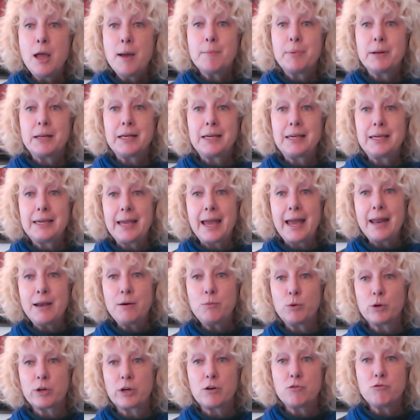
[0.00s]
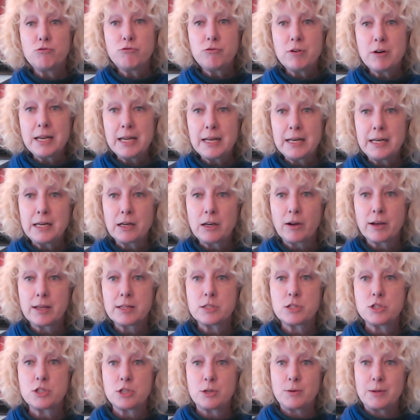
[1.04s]
But again, what I really like
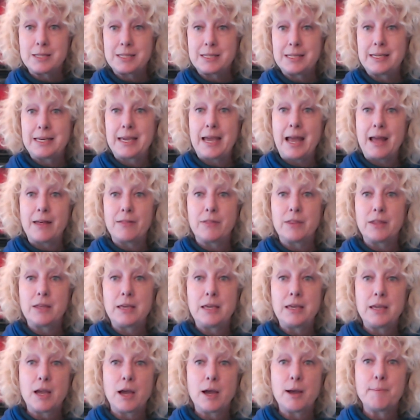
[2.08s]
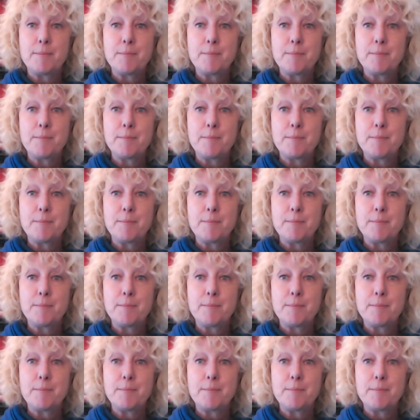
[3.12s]
to do is get the